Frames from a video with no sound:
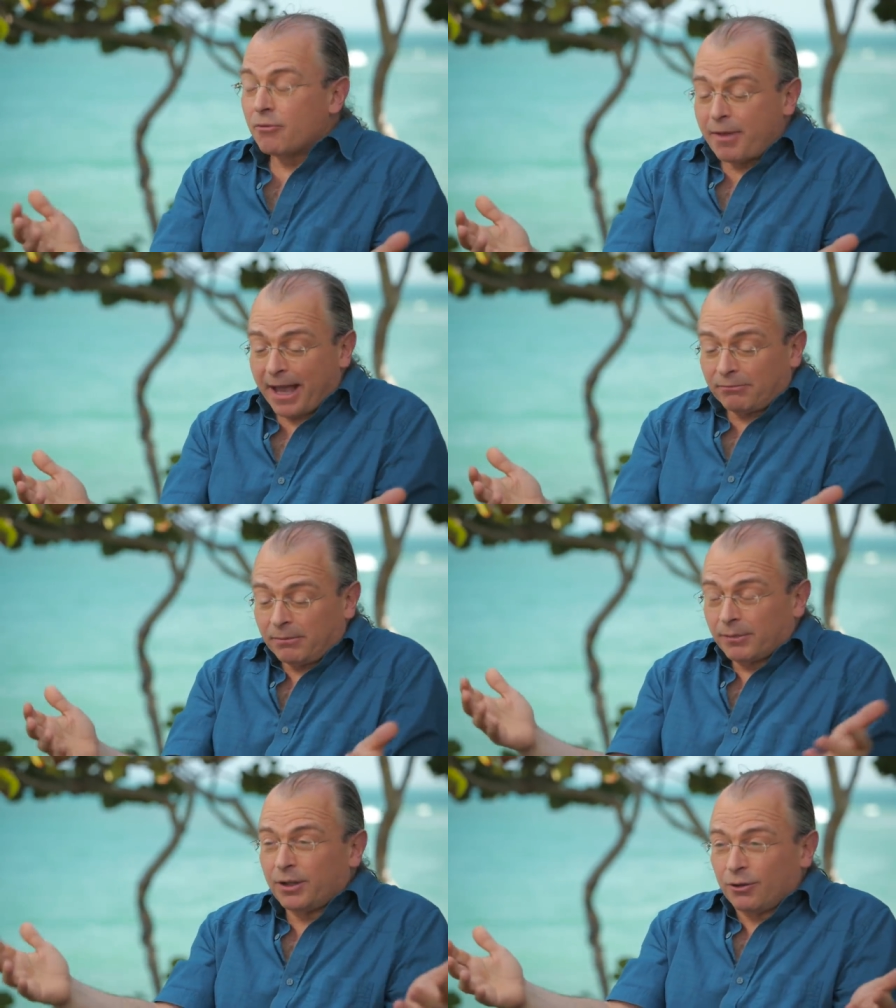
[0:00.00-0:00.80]
then
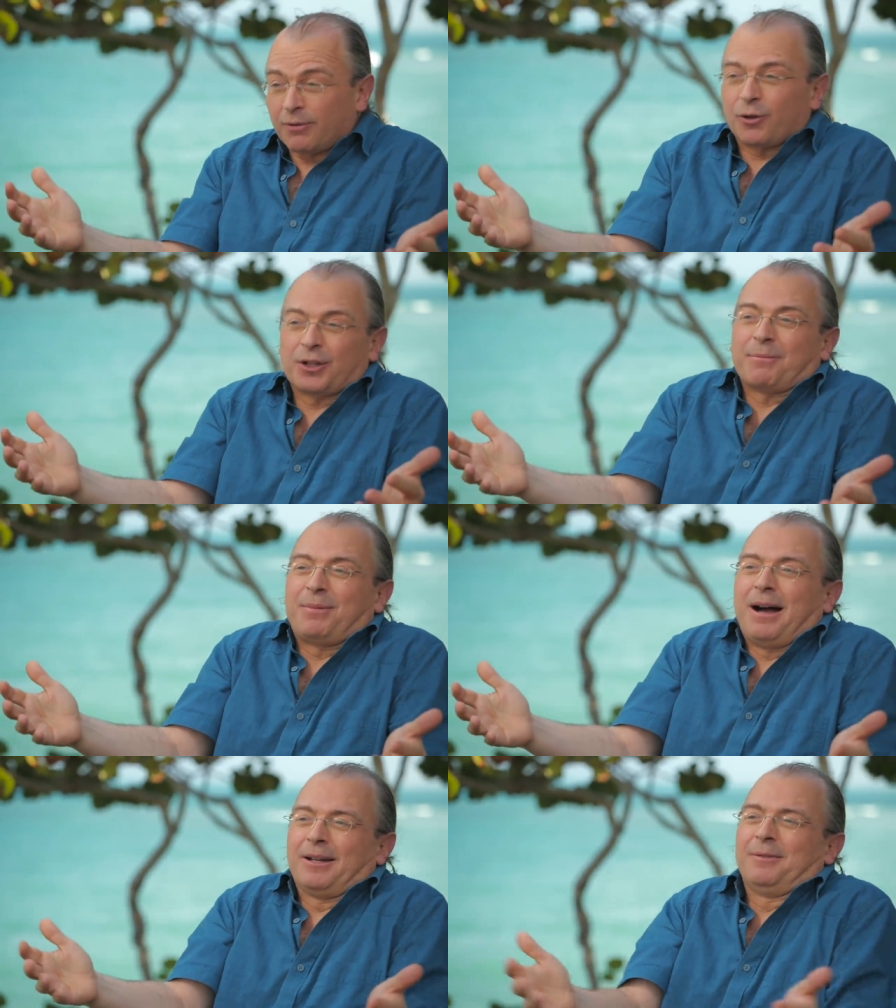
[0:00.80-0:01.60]
the universe at
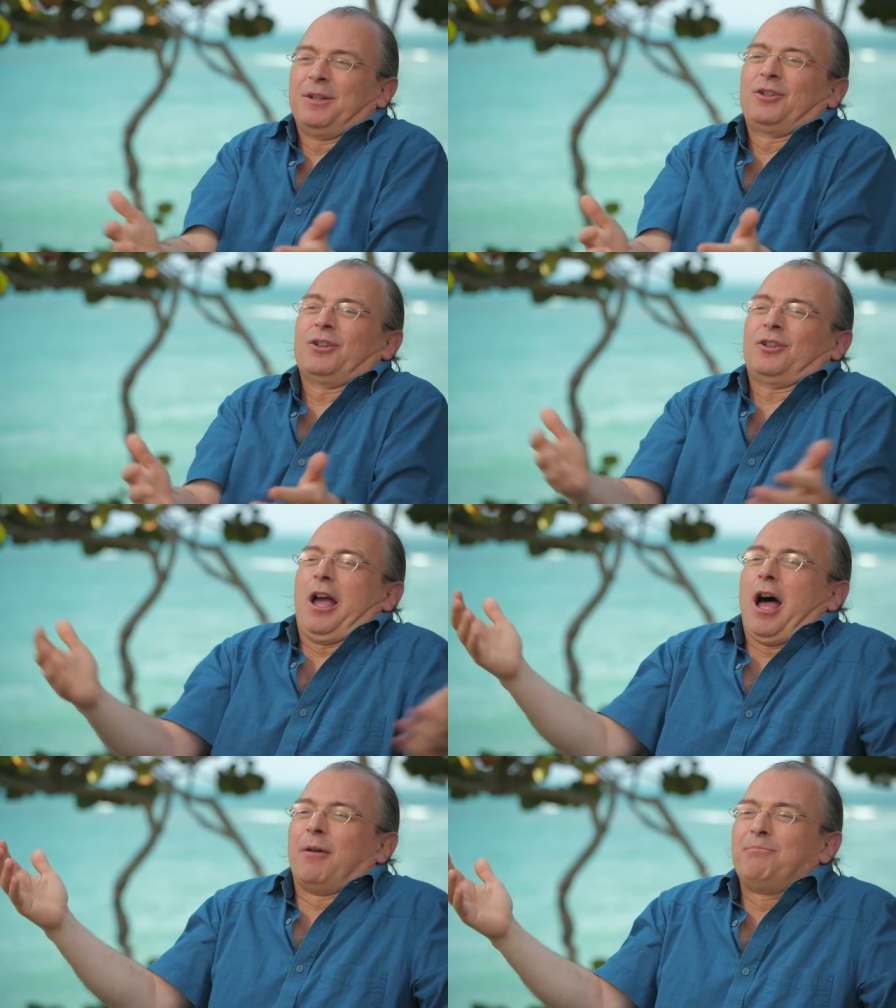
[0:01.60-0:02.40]
bottom is just
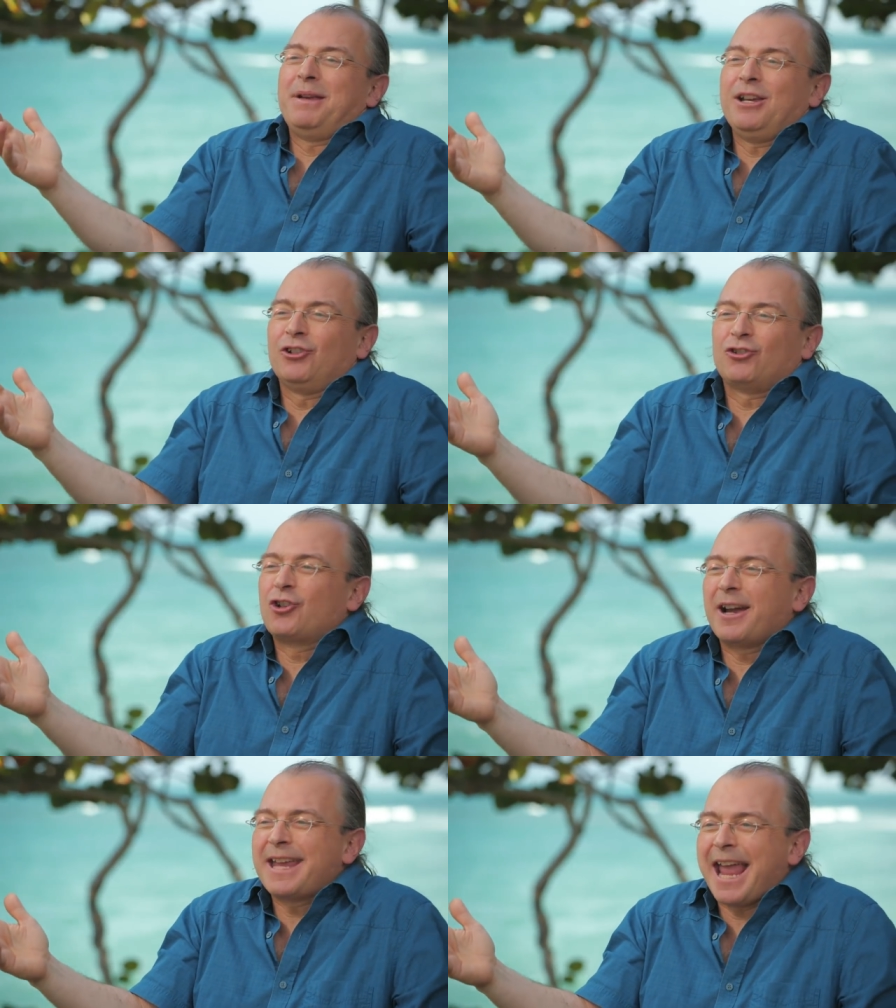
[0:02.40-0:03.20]
a big,
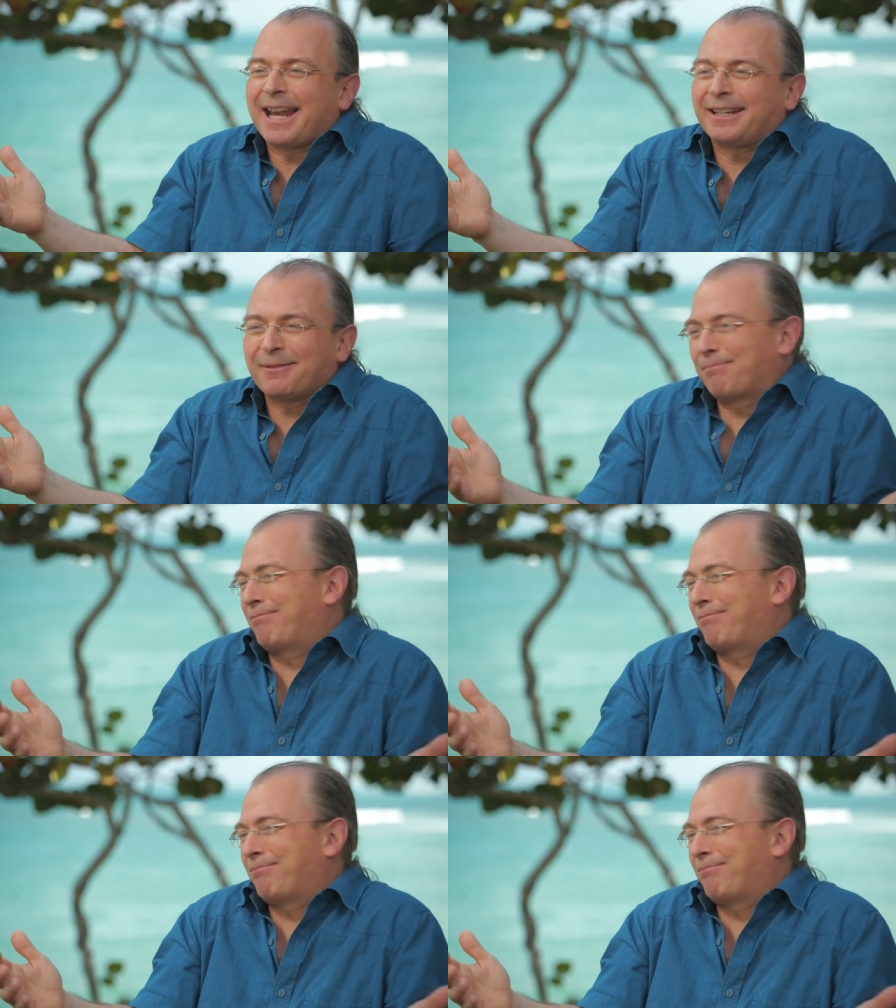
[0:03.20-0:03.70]
gigantic,